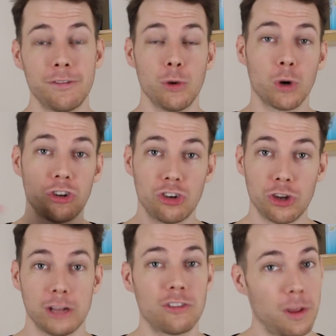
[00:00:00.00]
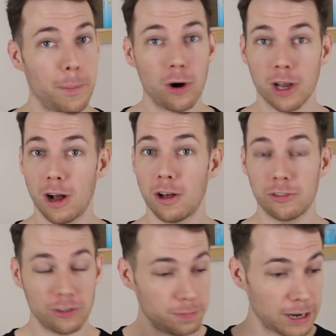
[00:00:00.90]
If you want to tune into the
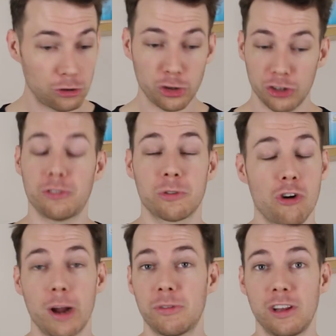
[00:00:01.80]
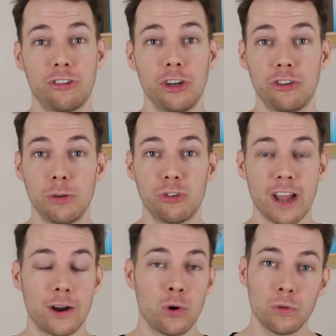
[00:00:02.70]
podcast, just make sure you subscribe to this YouTube
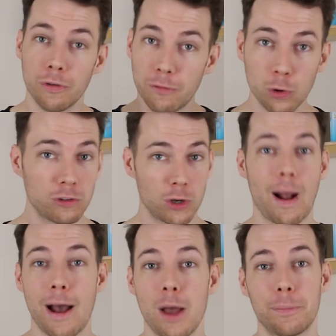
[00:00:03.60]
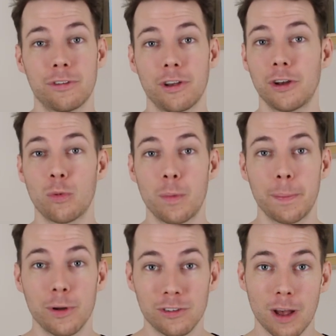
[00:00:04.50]
channel. The full 2-hour episode will be
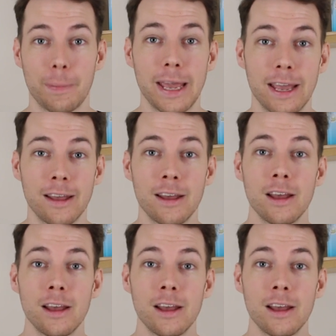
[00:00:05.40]
put up here.